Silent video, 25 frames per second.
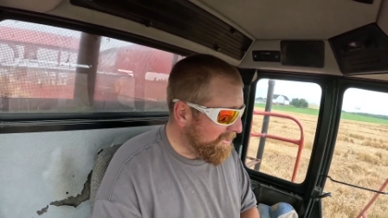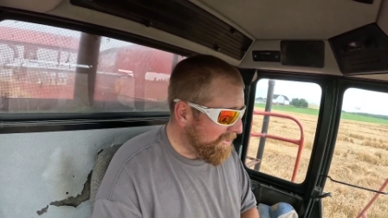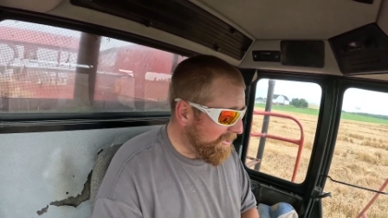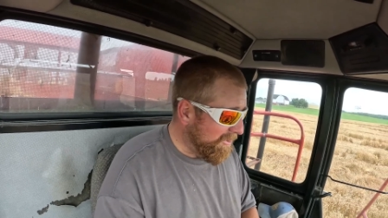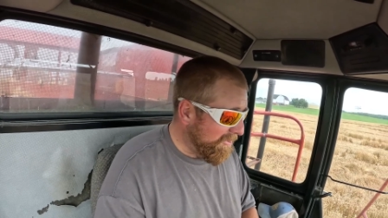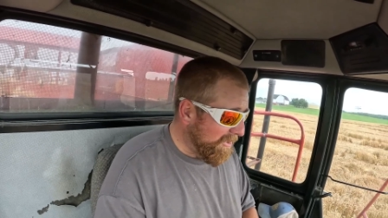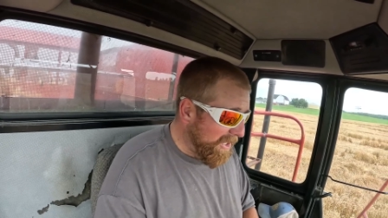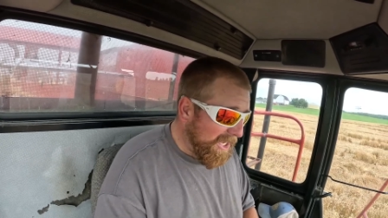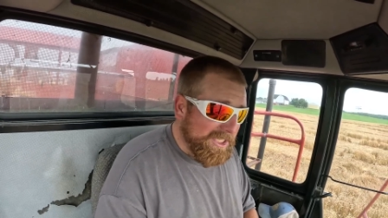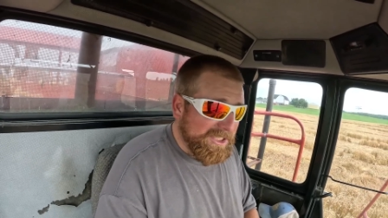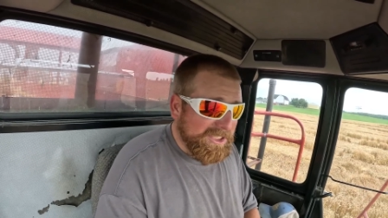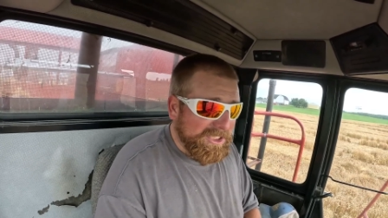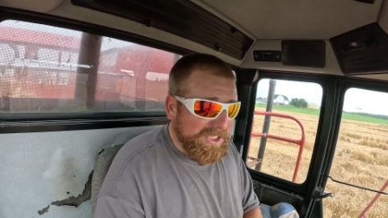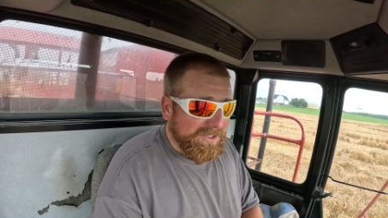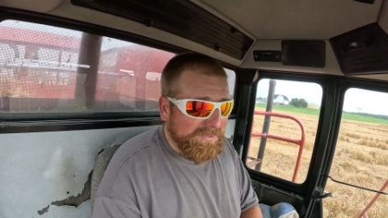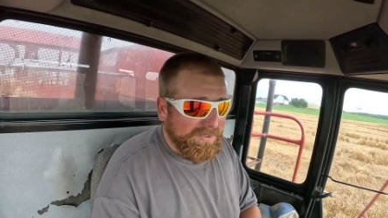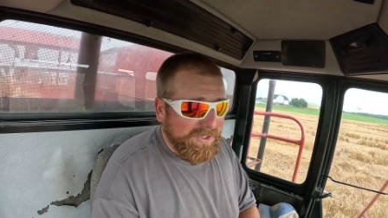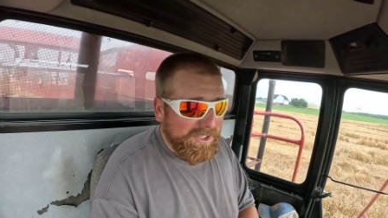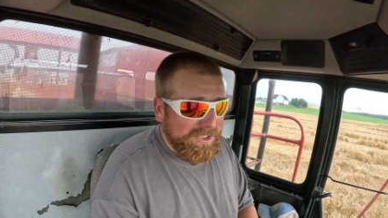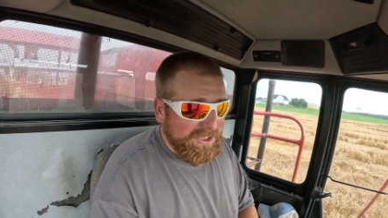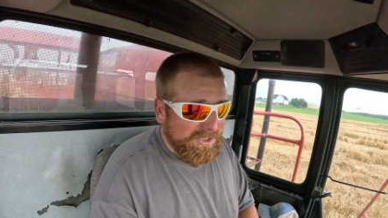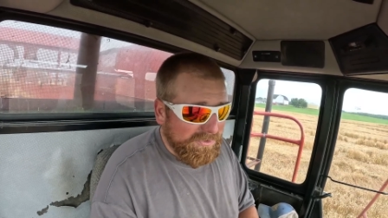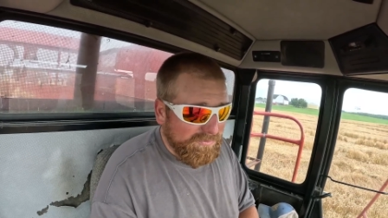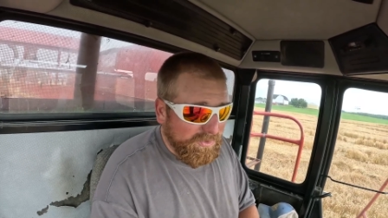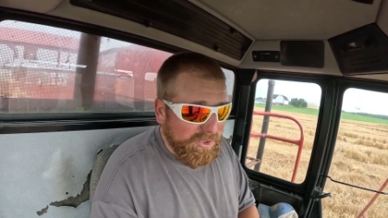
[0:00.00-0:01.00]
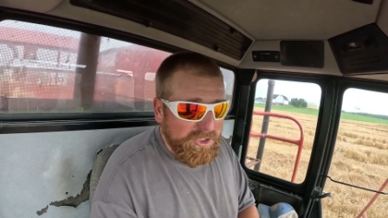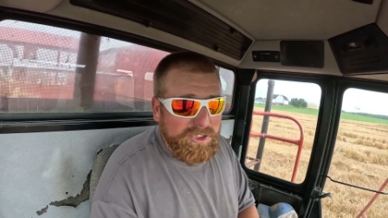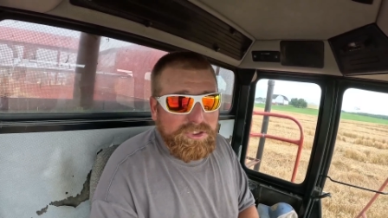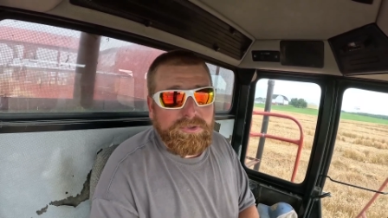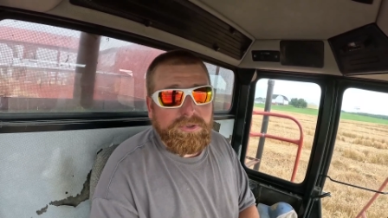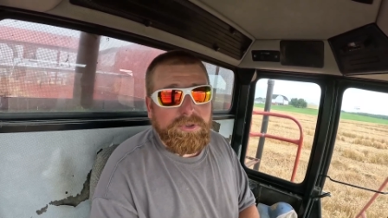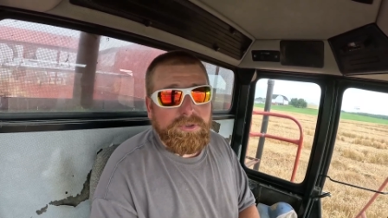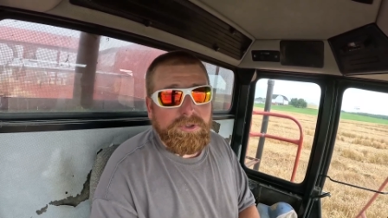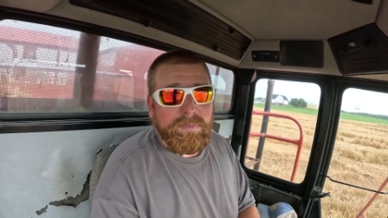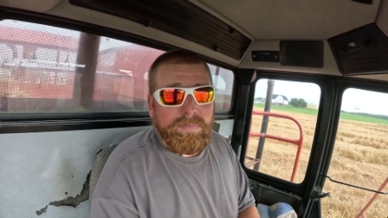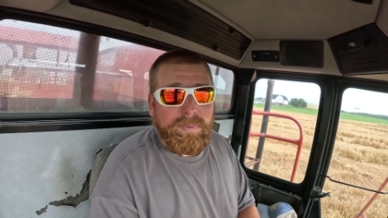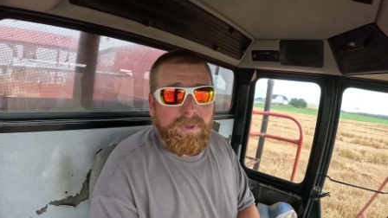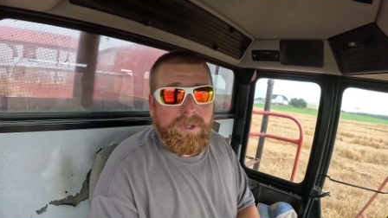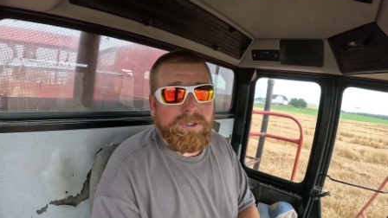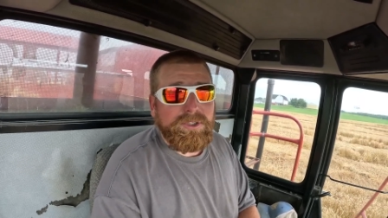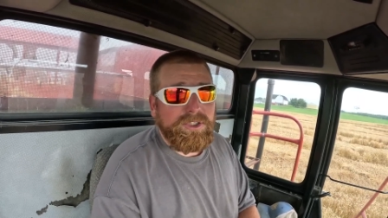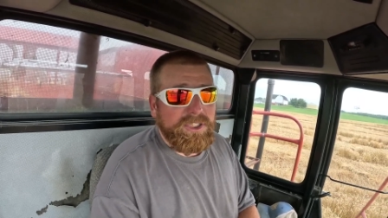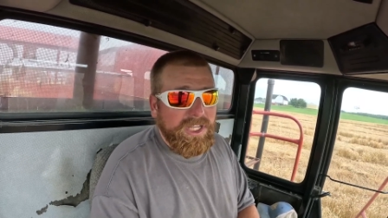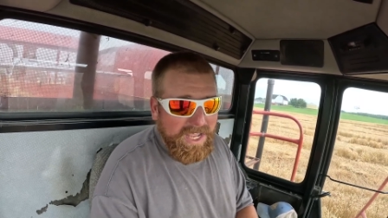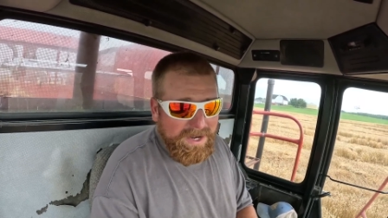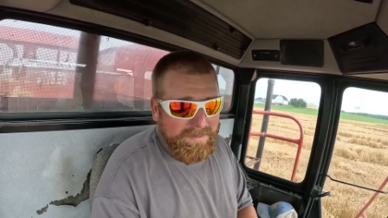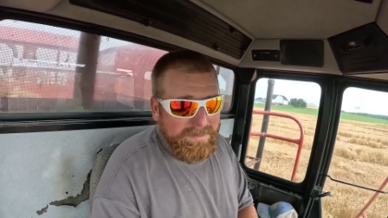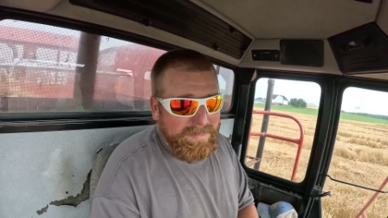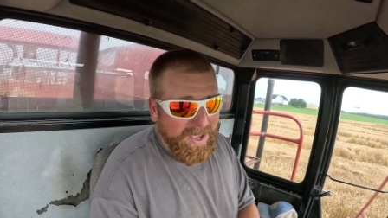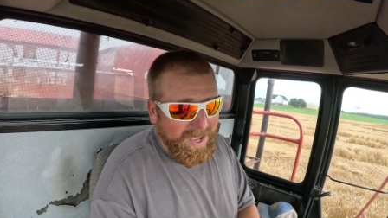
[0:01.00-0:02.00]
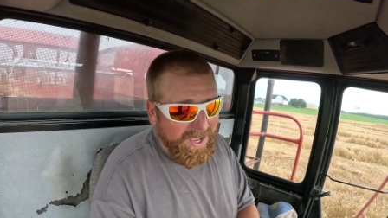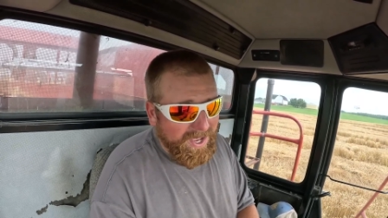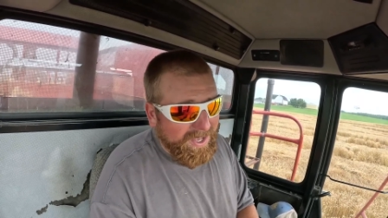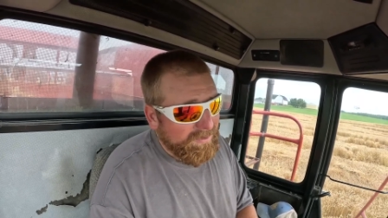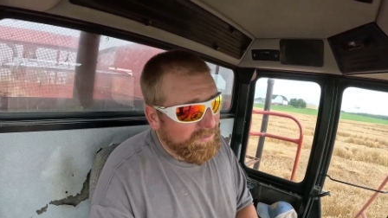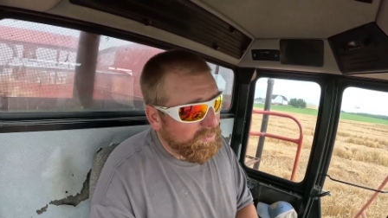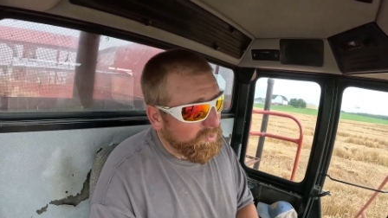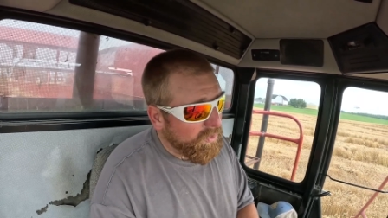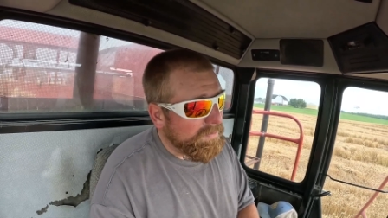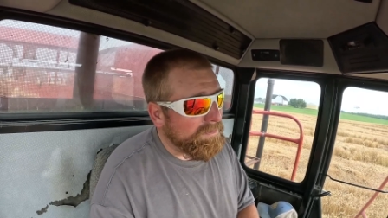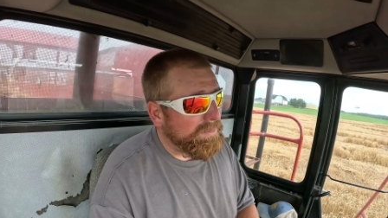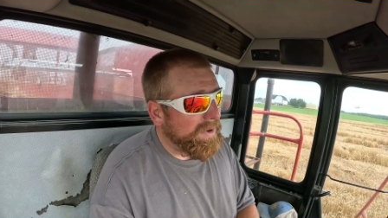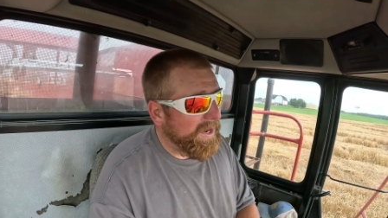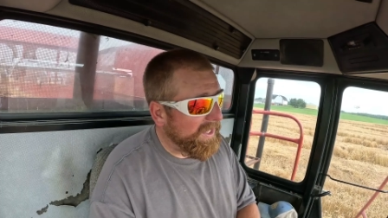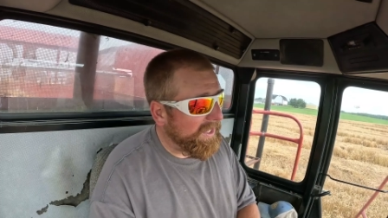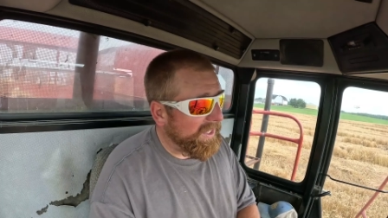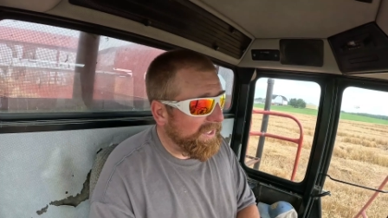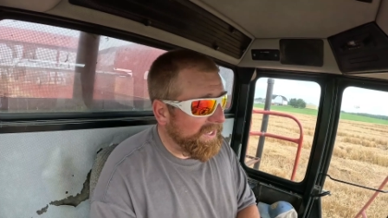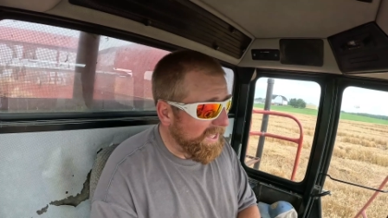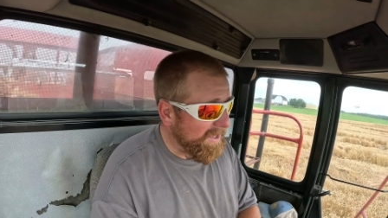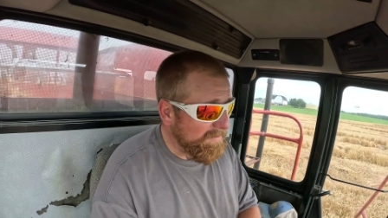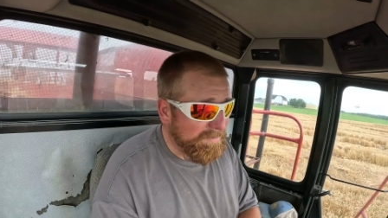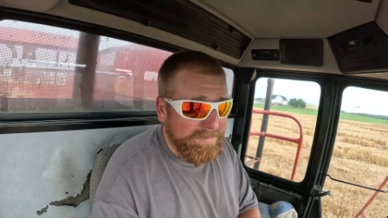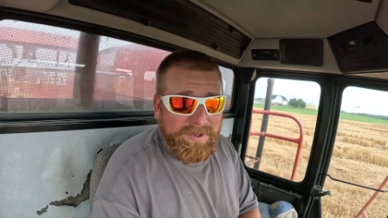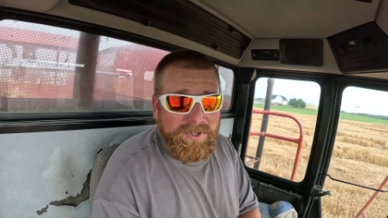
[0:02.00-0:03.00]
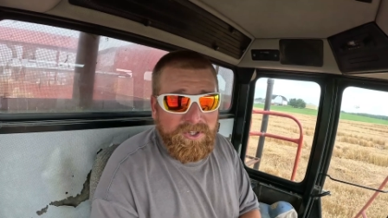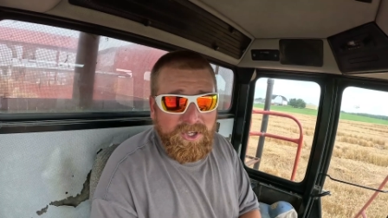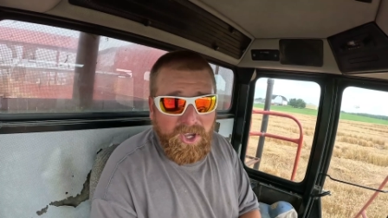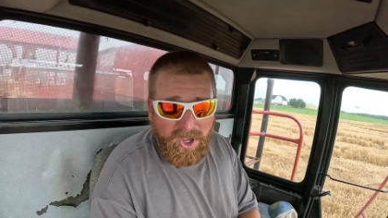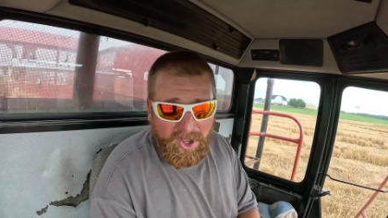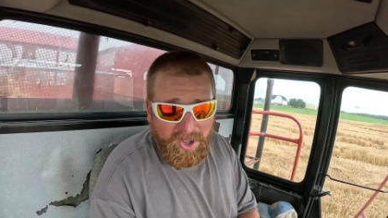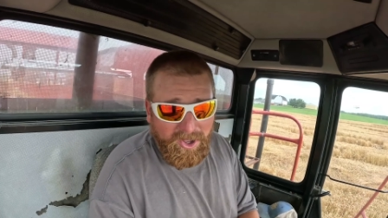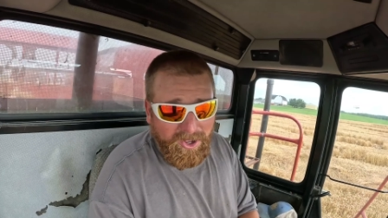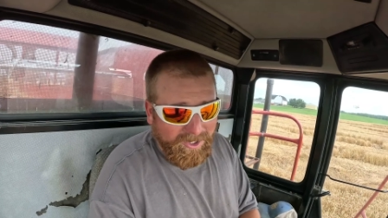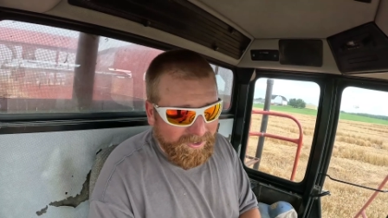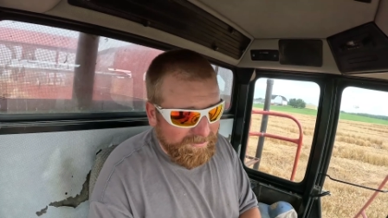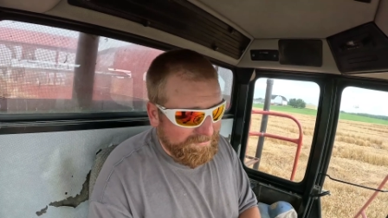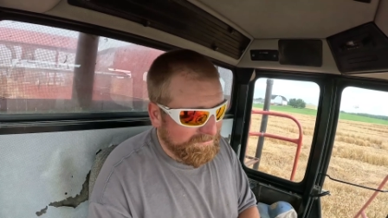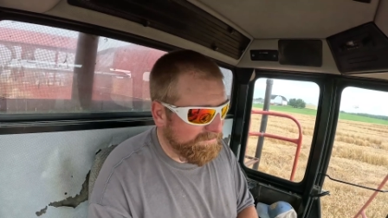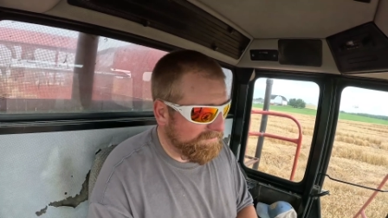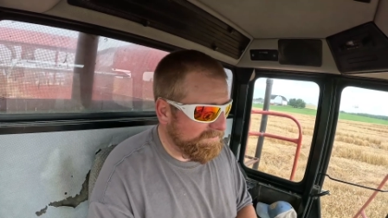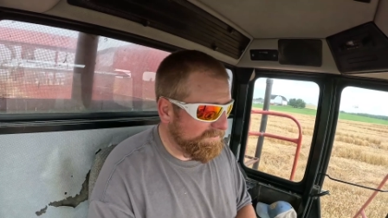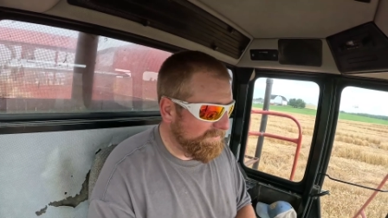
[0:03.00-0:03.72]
The rest of us, if we screw the pooch that bad, we're belly up and gone.